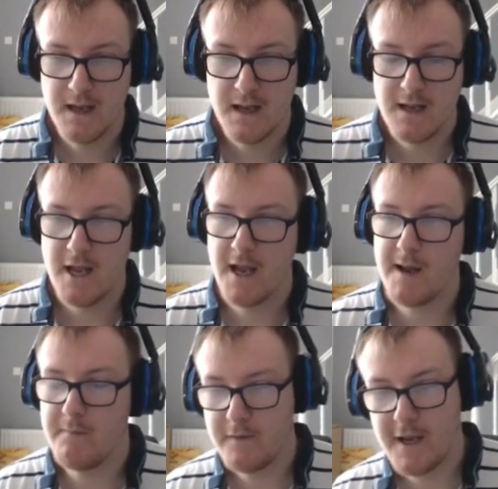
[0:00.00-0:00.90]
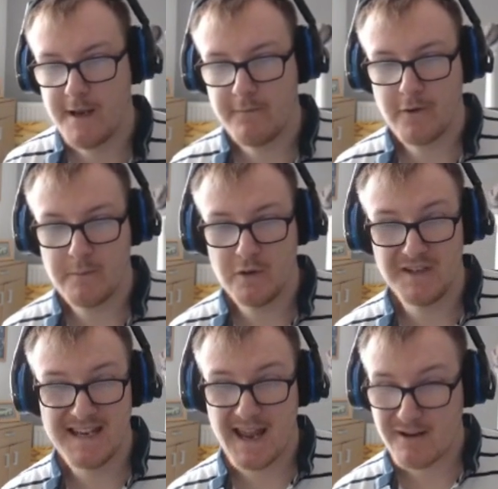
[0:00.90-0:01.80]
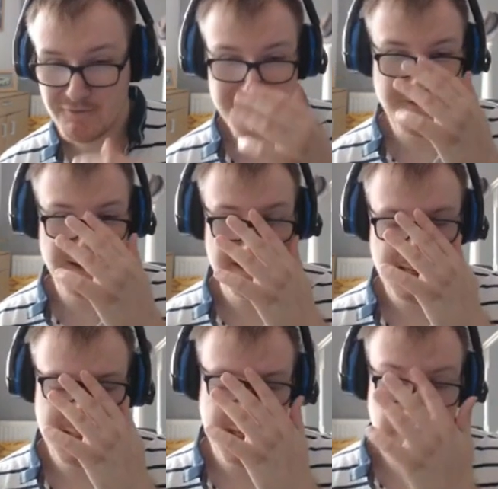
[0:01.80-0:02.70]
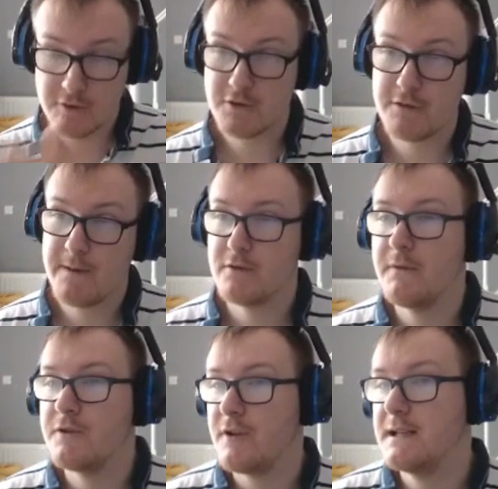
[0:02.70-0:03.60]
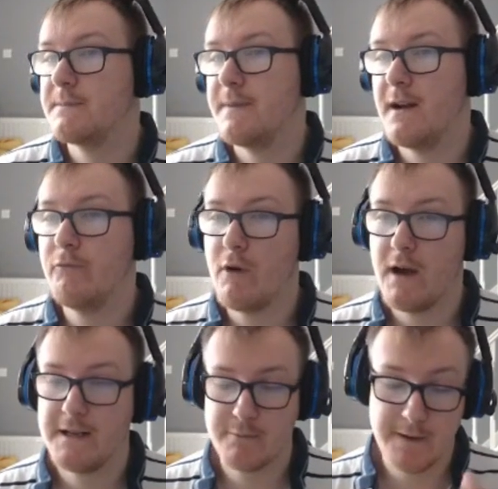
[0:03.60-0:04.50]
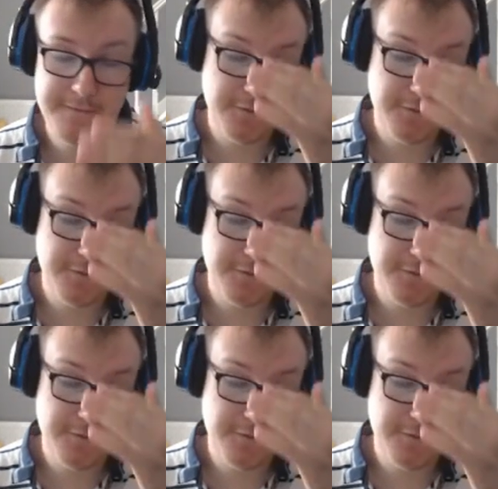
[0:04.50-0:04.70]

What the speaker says: deck, which is fantastic. You can also special summon the Dragon Spirit of White. So we have 4